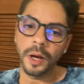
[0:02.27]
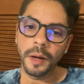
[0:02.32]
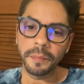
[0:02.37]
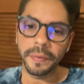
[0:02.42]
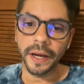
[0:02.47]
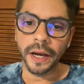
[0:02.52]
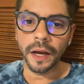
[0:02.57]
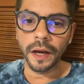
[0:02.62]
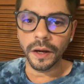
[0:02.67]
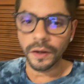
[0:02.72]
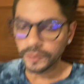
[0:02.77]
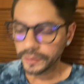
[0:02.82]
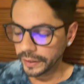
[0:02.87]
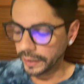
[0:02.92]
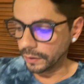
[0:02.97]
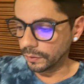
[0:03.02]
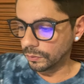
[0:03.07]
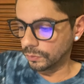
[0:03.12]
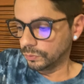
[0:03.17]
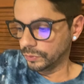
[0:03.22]
about
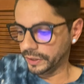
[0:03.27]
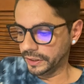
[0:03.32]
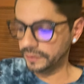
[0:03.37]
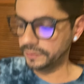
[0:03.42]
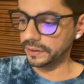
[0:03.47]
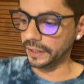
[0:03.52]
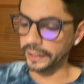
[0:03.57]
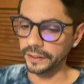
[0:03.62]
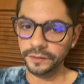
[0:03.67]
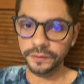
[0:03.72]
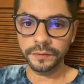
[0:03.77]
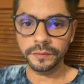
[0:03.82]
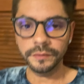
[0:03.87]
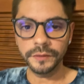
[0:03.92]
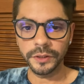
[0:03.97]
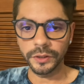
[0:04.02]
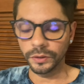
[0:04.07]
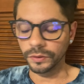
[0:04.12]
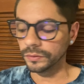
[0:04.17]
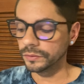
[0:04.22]
what it's like,
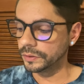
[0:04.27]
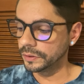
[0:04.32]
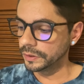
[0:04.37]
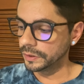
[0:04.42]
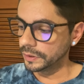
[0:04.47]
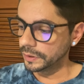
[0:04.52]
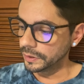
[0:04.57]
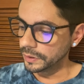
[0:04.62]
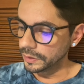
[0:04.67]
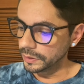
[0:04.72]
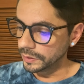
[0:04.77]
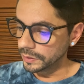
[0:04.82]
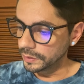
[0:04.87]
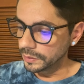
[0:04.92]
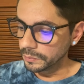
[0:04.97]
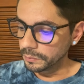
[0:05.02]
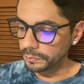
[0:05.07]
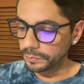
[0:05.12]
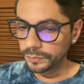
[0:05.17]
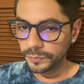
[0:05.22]

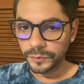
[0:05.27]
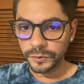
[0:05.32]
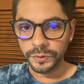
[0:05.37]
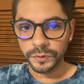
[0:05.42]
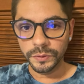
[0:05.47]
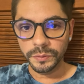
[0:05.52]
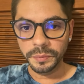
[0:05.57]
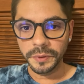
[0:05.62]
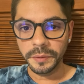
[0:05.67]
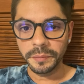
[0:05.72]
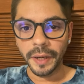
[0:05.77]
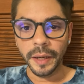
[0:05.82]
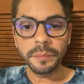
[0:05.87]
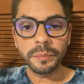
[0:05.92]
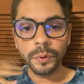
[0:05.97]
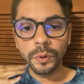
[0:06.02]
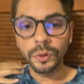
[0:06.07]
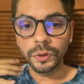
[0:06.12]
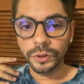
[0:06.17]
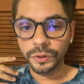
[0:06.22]
to be
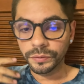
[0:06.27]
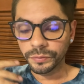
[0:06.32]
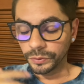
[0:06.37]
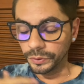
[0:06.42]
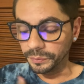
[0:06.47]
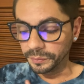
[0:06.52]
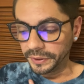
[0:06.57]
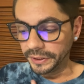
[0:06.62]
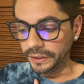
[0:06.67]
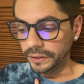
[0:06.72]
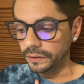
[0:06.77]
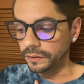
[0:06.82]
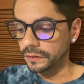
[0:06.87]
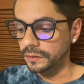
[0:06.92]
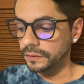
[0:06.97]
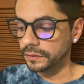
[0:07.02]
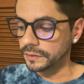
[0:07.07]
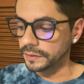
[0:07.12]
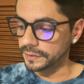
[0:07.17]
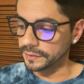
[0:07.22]
bipolar for me.
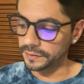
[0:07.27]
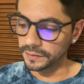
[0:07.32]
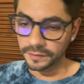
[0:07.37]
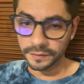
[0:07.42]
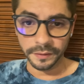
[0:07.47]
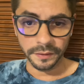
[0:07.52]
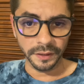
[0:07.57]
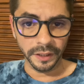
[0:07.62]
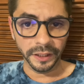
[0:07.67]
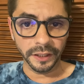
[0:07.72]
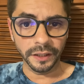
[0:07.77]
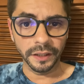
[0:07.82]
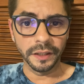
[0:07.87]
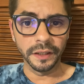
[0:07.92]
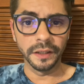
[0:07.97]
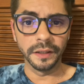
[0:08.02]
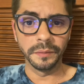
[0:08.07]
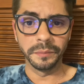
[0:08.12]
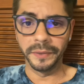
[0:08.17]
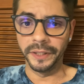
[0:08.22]
This isn't like
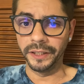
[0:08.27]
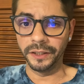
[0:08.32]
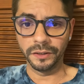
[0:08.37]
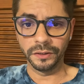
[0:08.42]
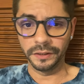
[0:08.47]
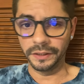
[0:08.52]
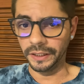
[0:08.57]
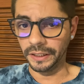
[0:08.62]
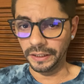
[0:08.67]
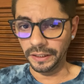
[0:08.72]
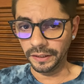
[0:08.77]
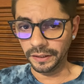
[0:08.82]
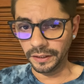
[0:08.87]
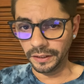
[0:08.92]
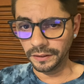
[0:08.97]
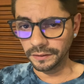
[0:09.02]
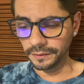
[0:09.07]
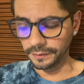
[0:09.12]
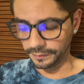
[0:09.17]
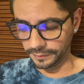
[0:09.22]
a medical or
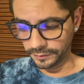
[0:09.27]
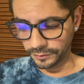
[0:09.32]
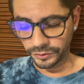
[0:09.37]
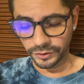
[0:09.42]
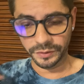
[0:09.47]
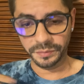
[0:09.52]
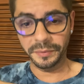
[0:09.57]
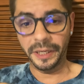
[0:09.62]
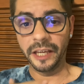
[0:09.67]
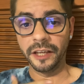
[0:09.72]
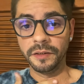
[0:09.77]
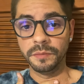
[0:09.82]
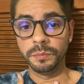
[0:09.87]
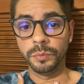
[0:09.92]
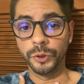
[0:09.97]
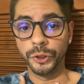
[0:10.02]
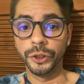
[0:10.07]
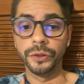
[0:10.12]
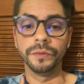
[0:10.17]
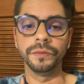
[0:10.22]
anything. This is just my
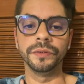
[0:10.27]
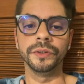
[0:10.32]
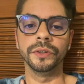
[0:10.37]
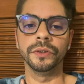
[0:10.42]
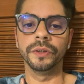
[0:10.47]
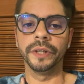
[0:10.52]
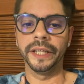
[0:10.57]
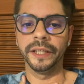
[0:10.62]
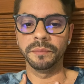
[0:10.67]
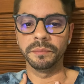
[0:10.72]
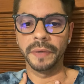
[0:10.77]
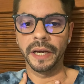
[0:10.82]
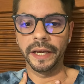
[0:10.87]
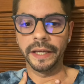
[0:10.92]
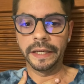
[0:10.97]
point of view and